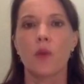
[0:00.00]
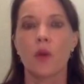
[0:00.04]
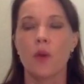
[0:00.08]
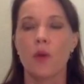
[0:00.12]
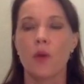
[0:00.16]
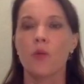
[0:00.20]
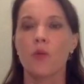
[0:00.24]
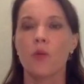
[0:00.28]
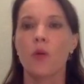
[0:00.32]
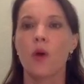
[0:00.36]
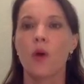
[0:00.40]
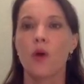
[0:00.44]

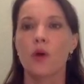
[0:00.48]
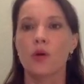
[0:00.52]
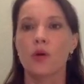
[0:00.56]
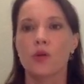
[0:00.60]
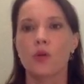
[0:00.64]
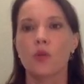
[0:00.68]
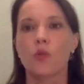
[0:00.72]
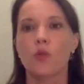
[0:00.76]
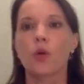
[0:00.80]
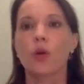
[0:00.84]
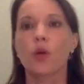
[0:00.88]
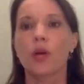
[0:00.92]
And
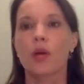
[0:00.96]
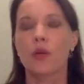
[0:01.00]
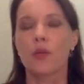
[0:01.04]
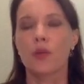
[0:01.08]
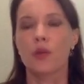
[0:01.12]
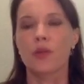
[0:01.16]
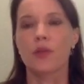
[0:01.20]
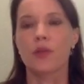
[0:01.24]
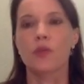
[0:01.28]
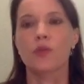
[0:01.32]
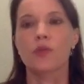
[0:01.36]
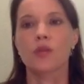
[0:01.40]
also working
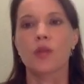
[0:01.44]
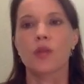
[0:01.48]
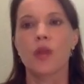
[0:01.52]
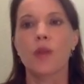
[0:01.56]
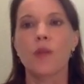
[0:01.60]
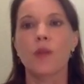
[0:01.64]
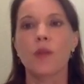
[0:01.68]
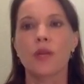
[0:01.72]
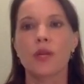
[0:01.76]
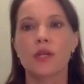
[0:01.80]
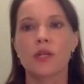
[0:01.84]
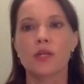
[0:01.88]
with those
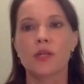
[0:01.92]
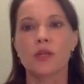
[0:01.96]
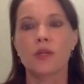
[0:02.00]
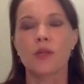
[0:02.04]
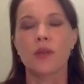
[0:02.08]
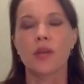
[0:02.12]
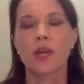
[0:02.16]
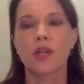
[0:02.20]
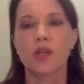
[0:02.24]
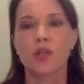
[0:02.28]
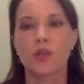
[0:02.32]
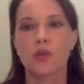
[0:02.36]
companies to
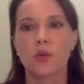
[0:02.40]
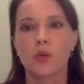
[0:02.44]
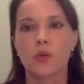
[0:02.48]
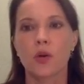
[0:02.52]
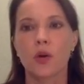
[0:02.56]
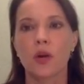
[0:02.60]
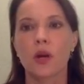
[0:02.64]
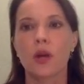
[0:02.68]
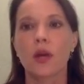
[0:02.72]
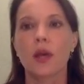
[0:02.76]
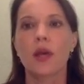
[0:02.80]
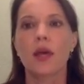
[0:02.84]
make
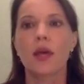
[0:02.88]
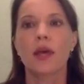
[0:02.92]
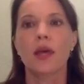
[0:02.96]
sure